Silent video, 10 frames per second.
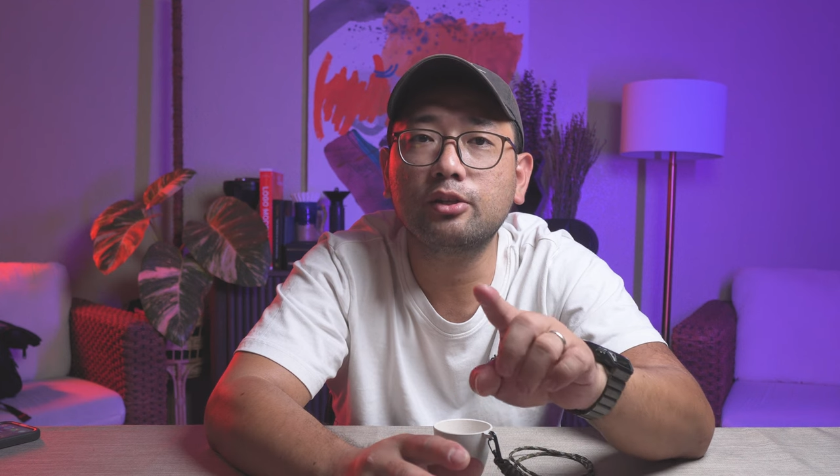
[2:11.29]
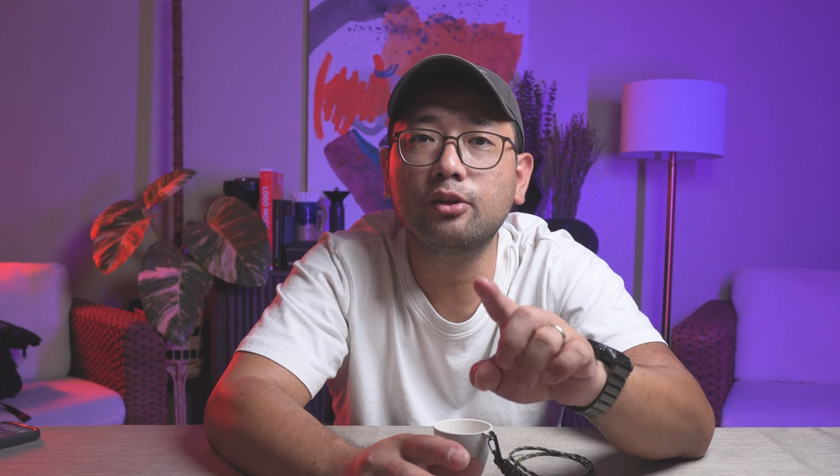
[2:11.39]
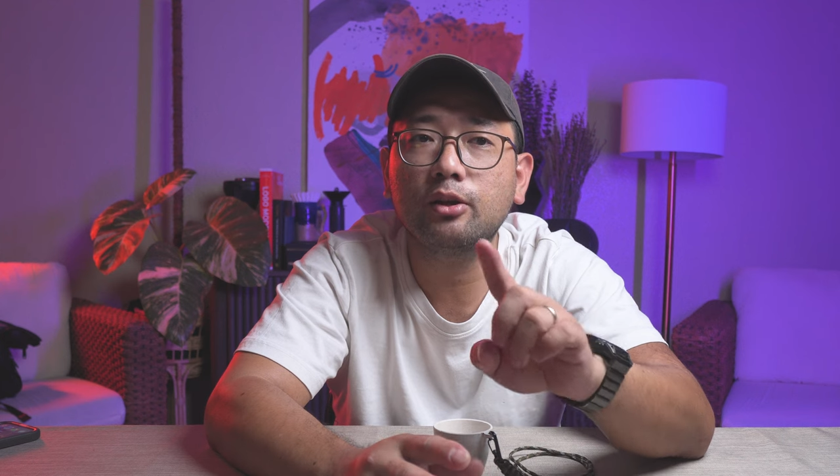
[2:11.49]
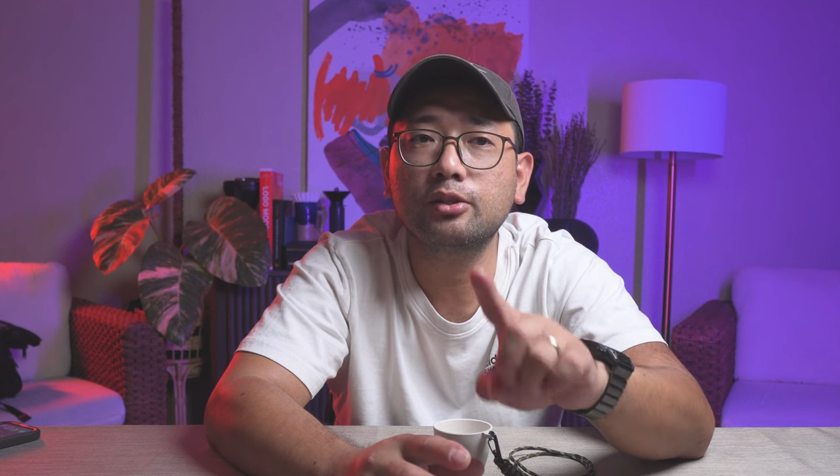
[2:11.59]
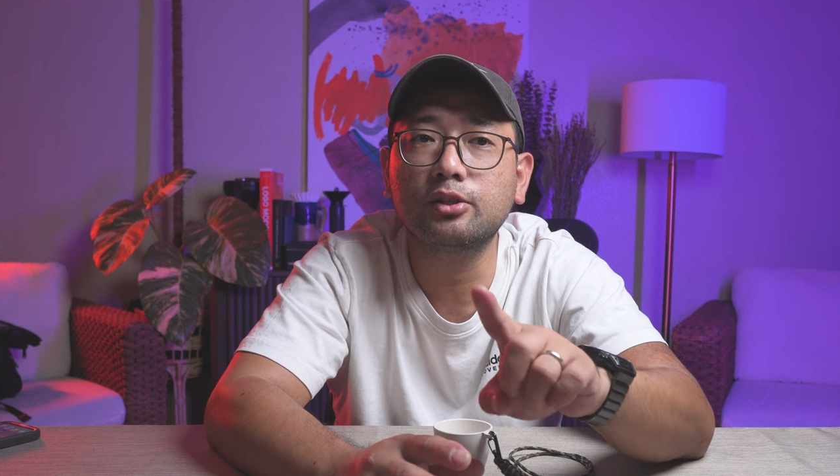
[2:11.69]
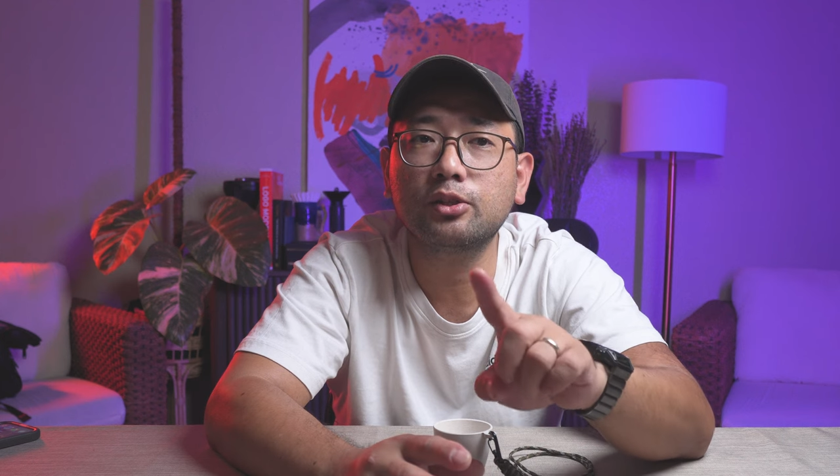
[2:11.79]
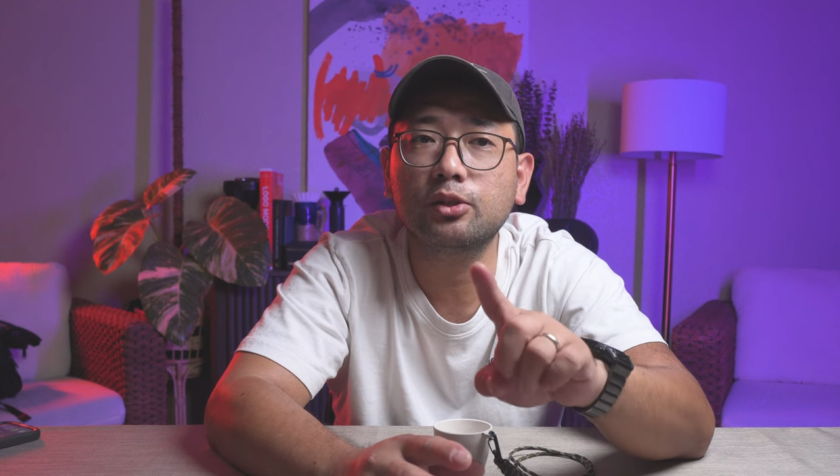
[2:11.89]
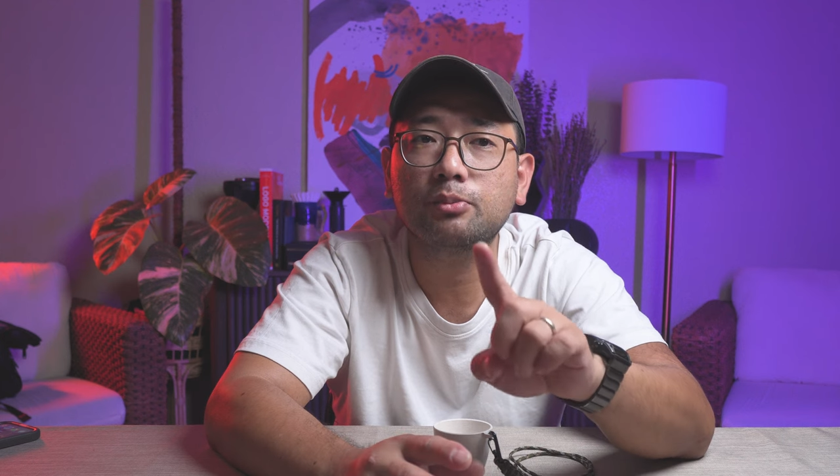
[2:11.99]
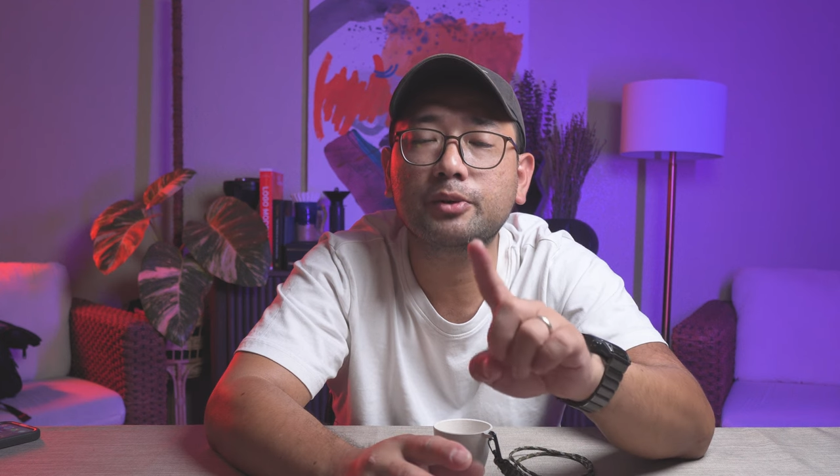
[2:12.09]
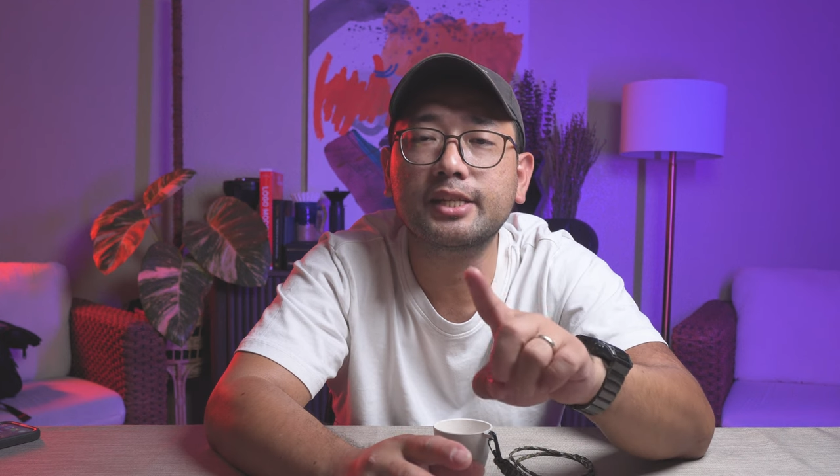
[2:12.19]

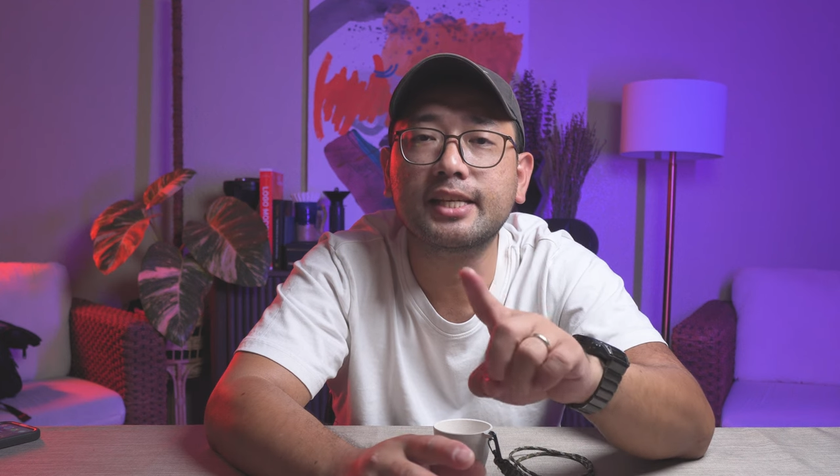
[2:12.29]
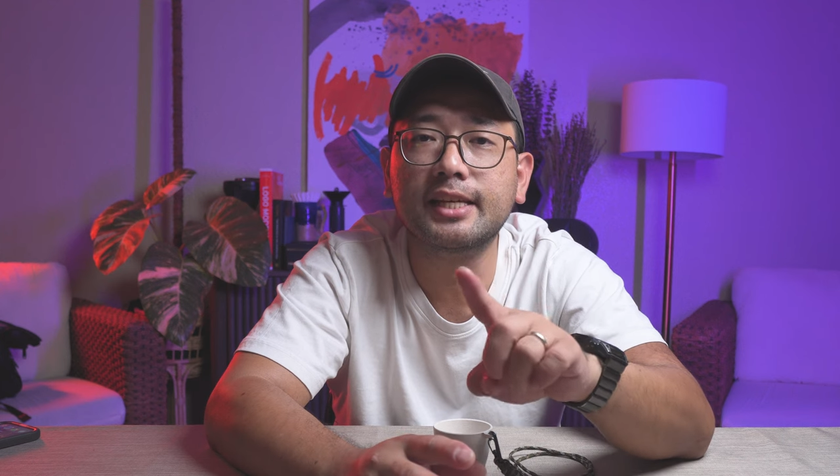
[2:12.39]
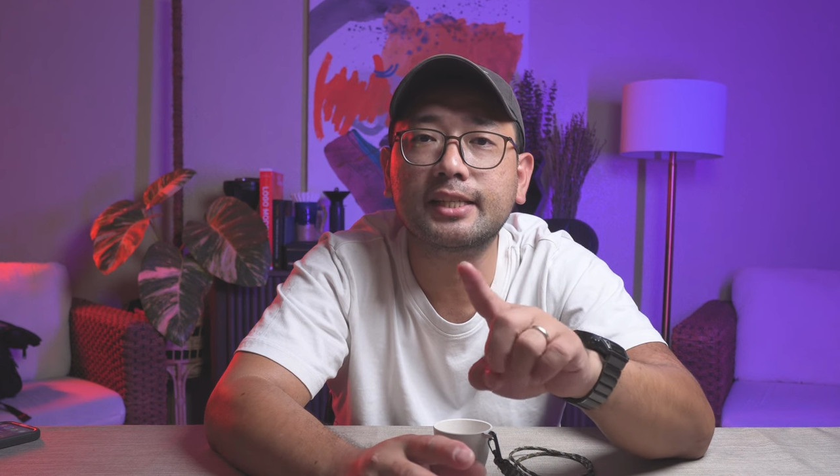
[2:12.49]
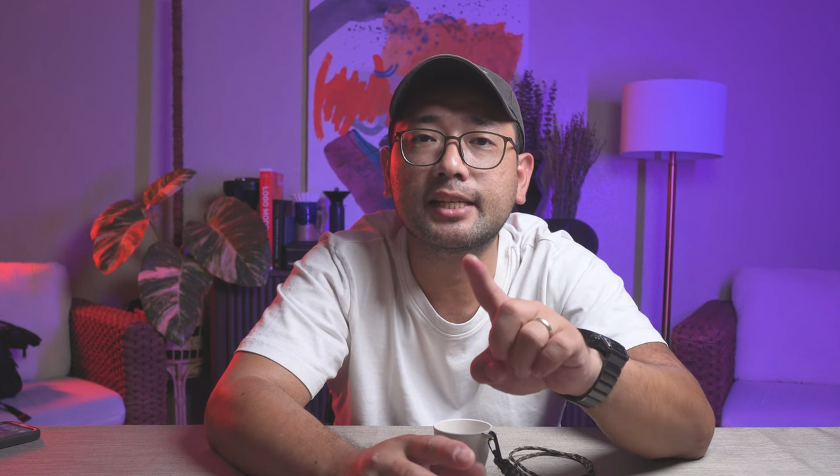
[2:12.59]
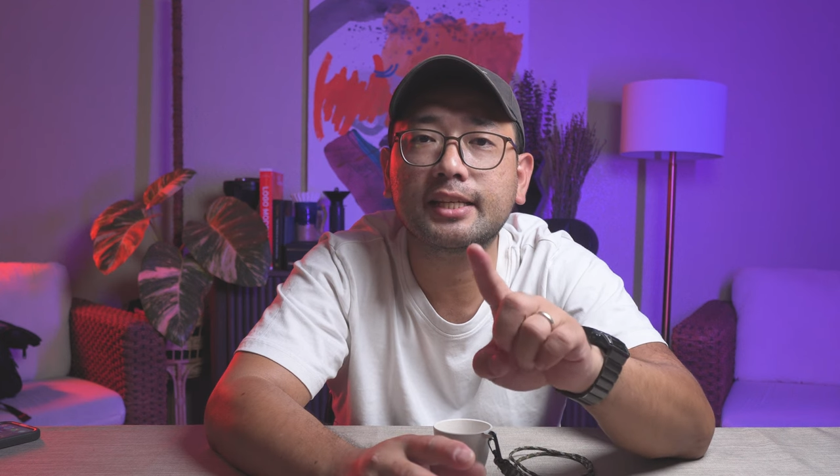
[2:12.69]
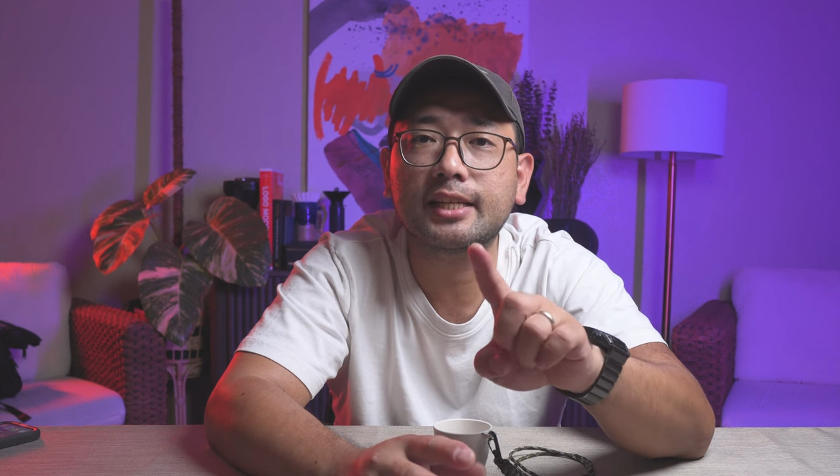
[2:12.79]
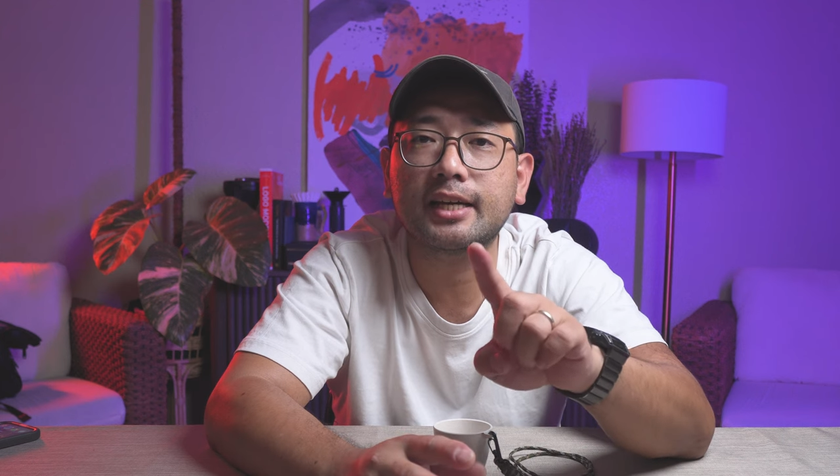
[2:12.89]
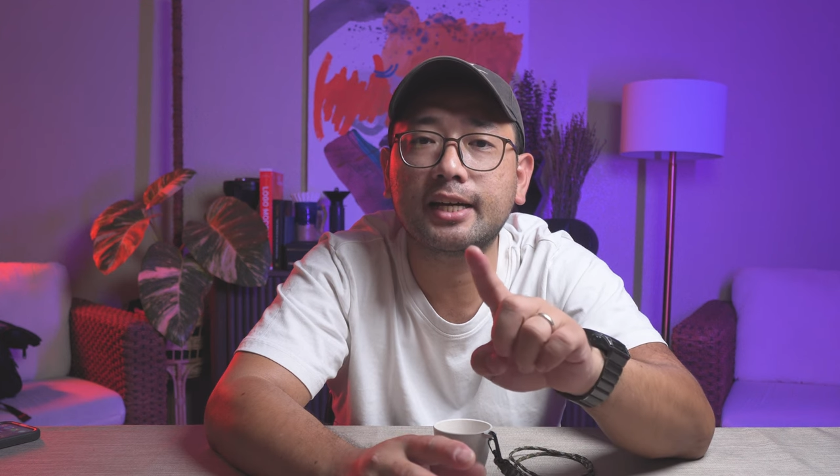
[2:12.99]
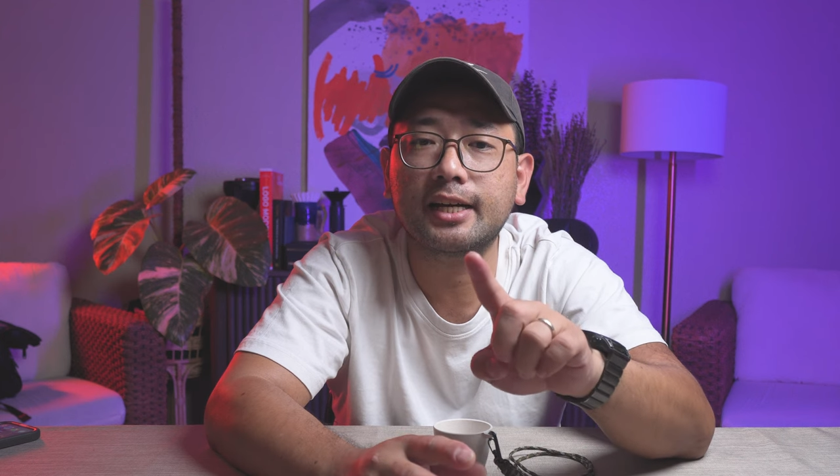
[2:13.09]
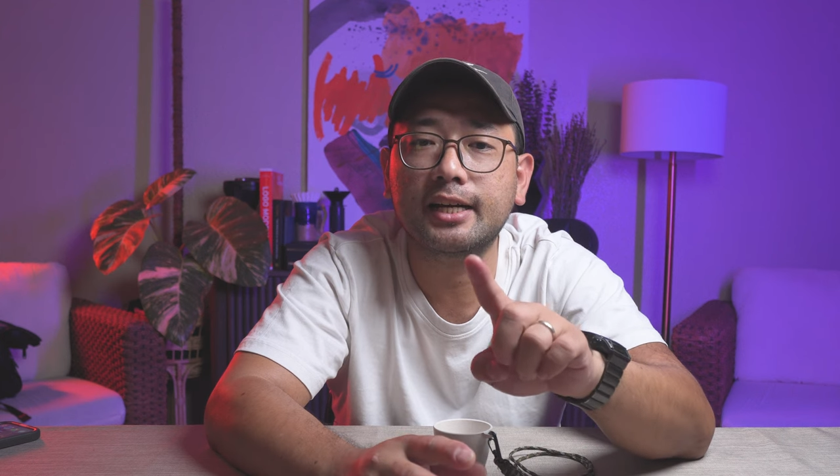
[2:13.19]
also presented
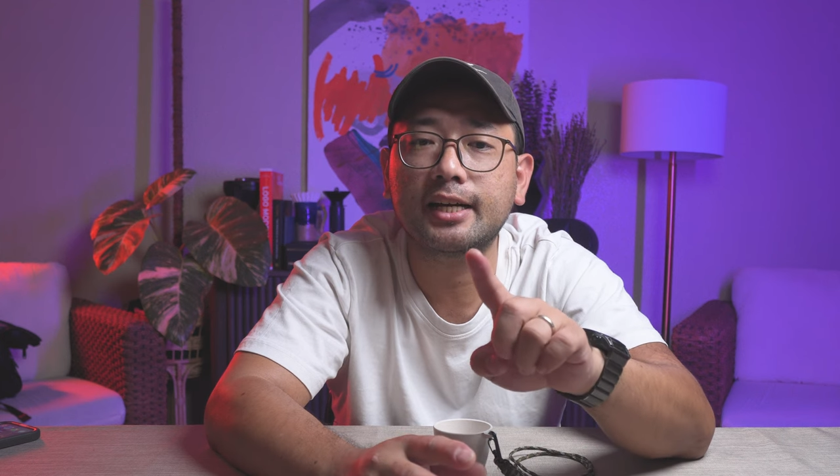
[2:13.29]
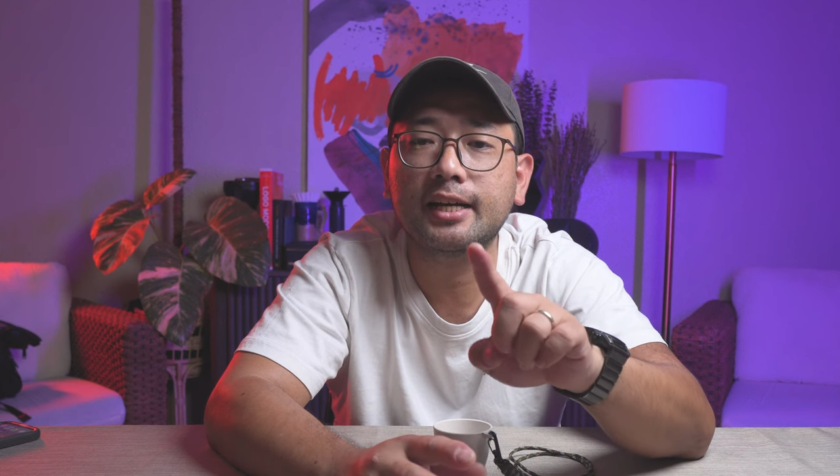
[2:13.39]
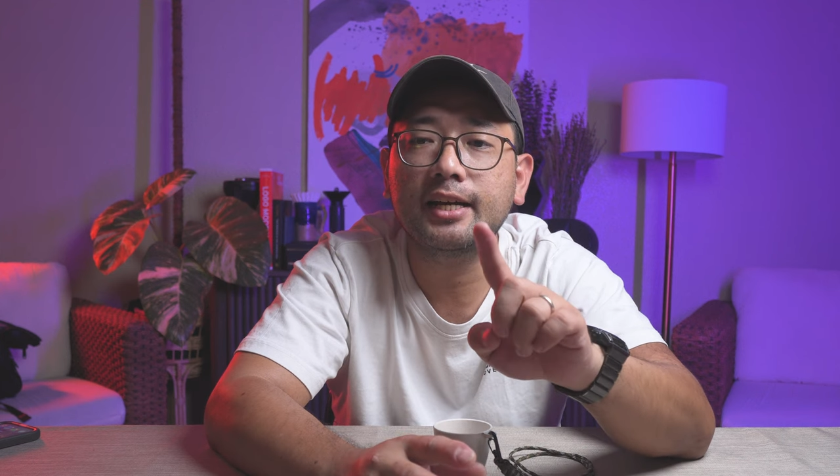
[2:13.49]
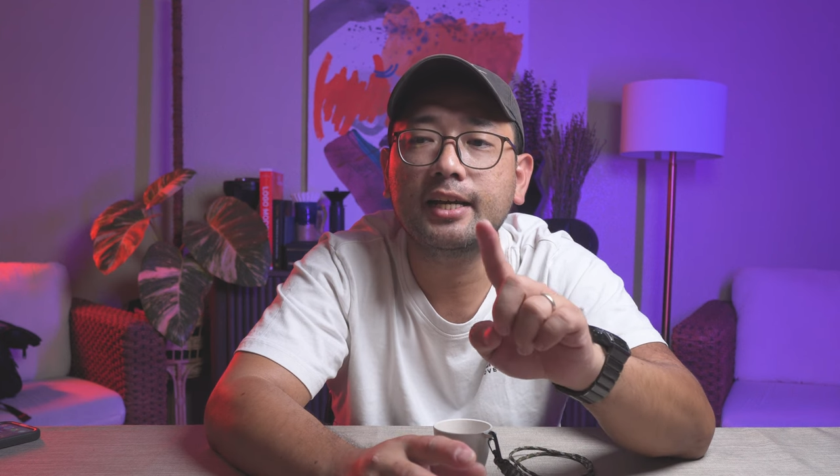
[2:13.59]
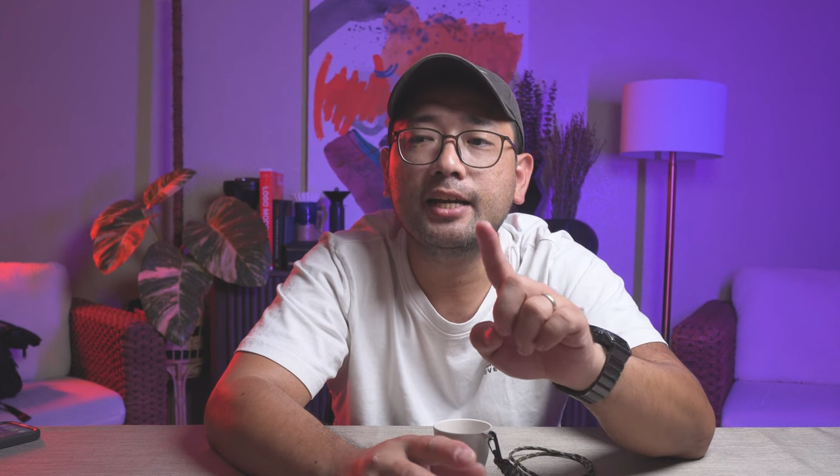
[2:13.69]
a